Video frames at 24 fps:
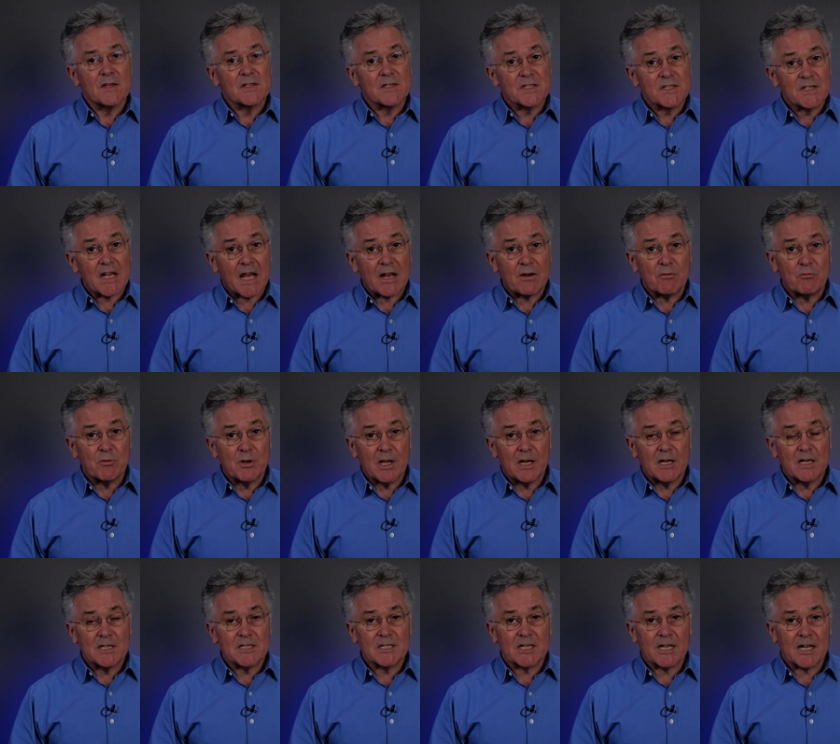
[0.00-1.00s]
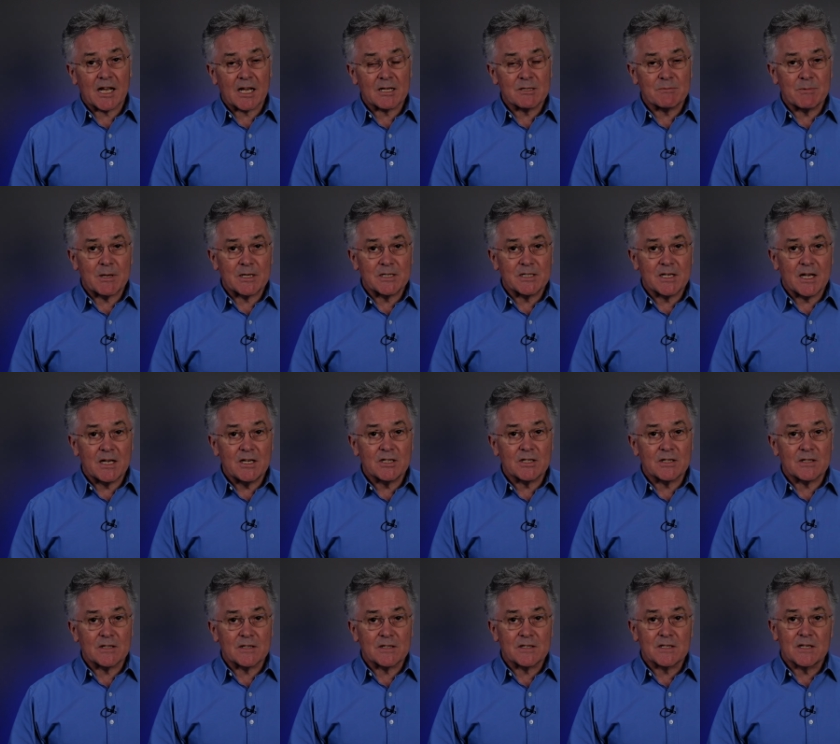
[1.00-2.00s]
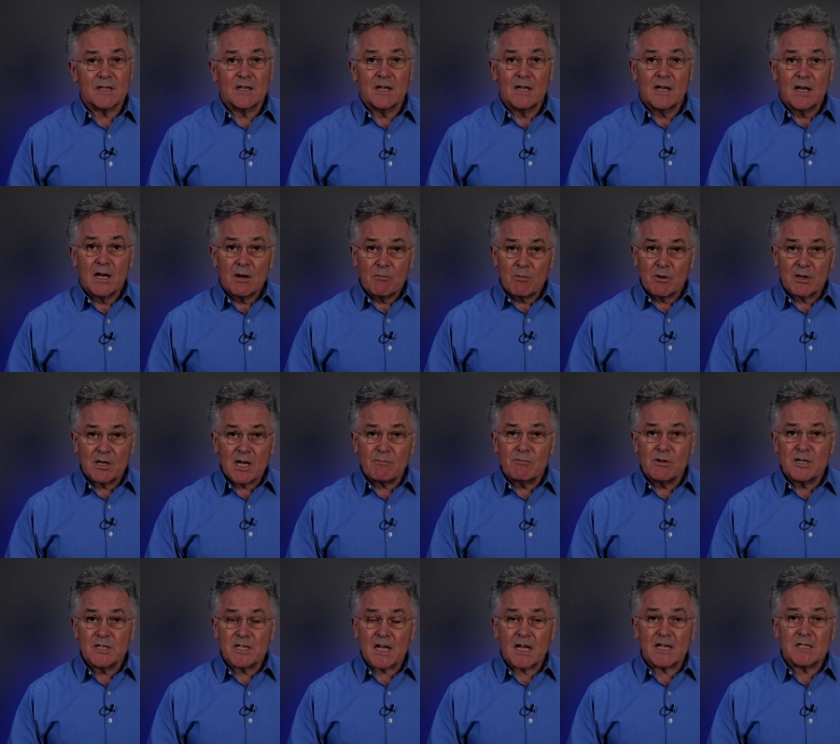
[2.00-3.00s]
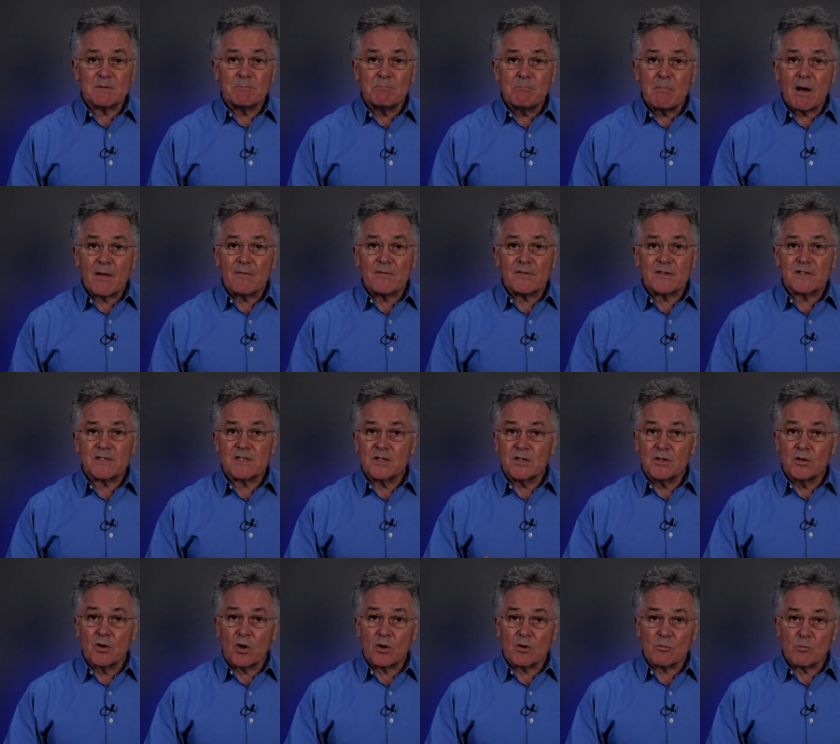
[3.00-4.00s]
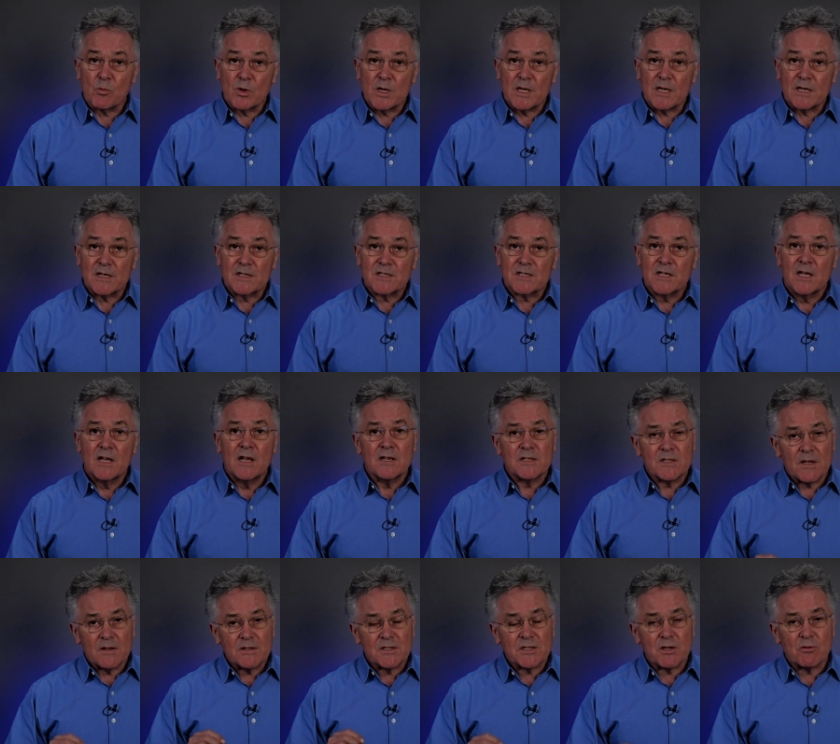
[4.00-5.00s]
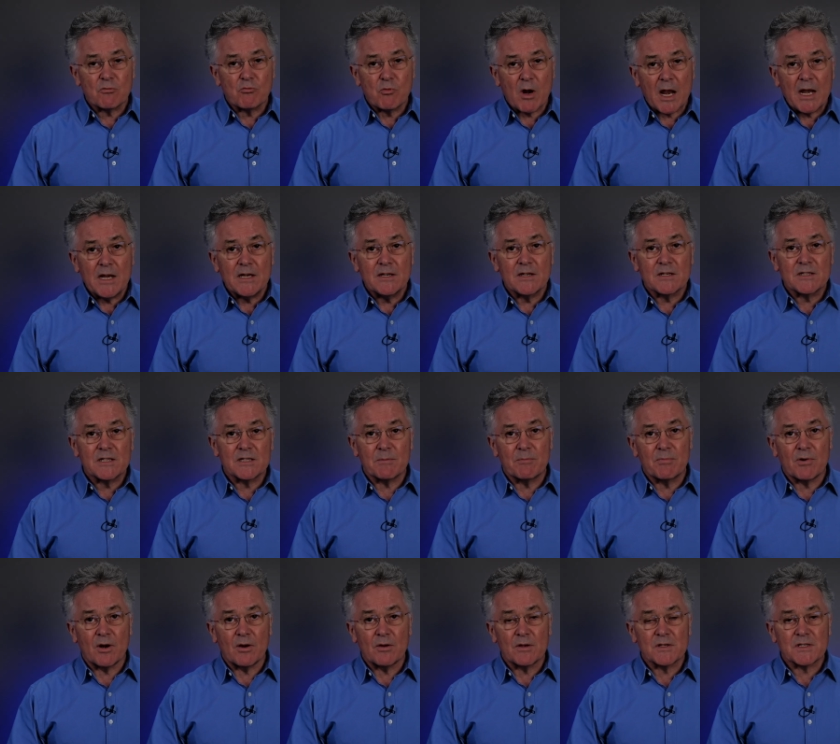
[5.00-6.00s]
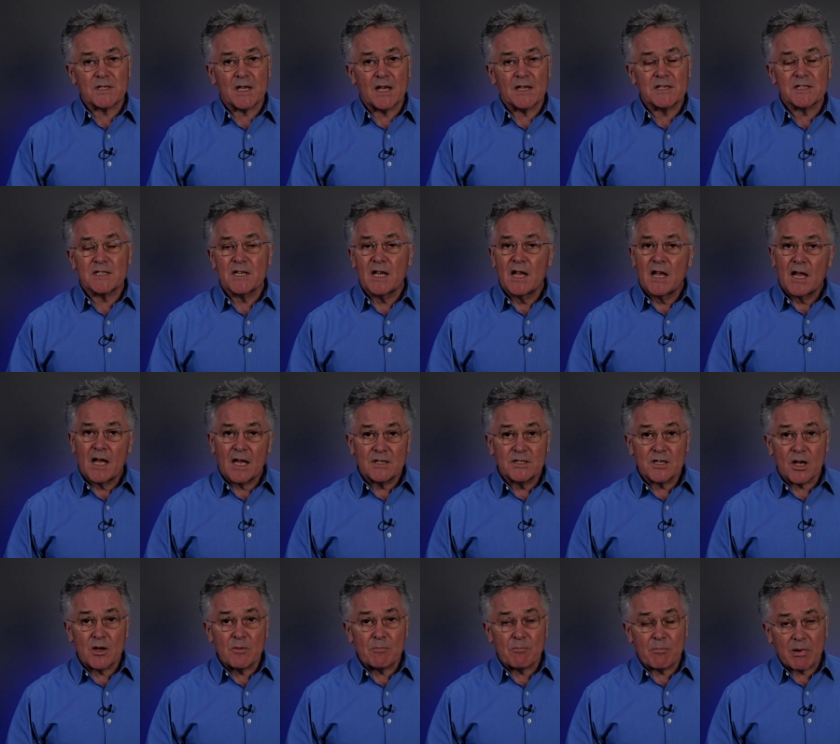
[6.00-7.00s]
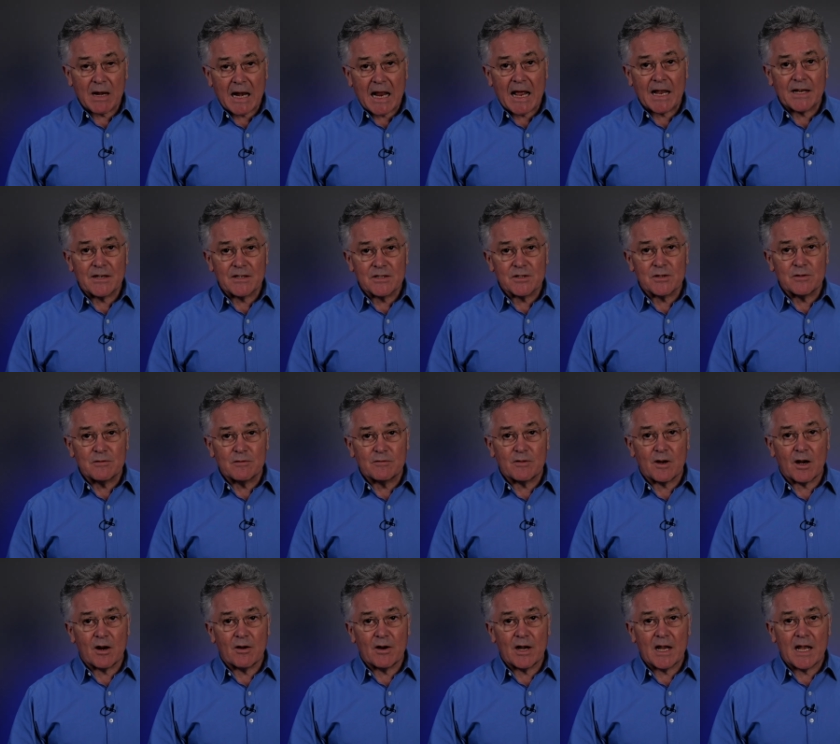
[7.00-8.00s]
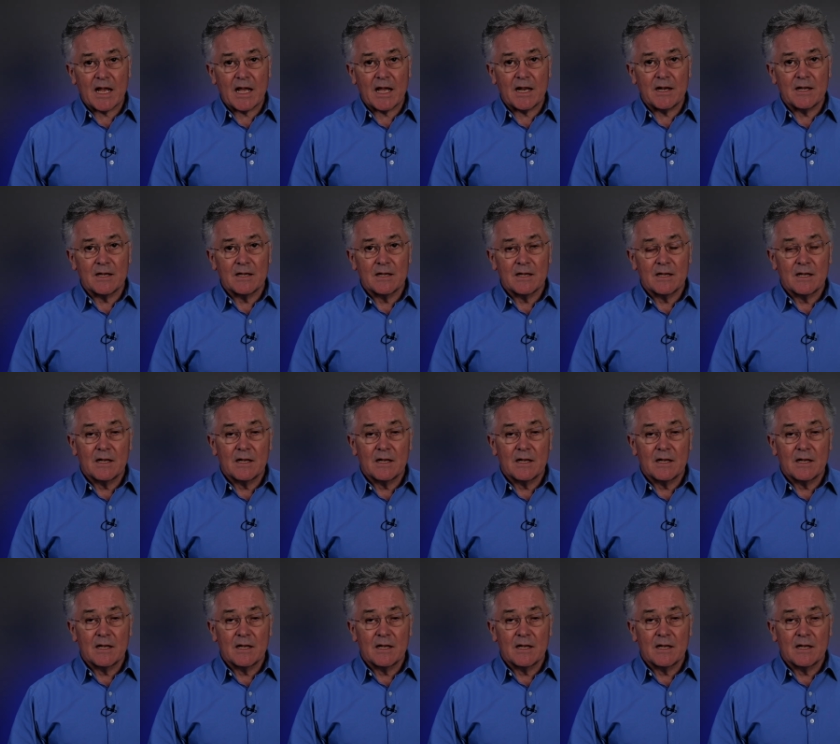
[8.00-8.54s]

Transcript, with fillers: Set realistic expectations. Recovery takes months, not weeks, so surrender to the process and don't plan too far ahead.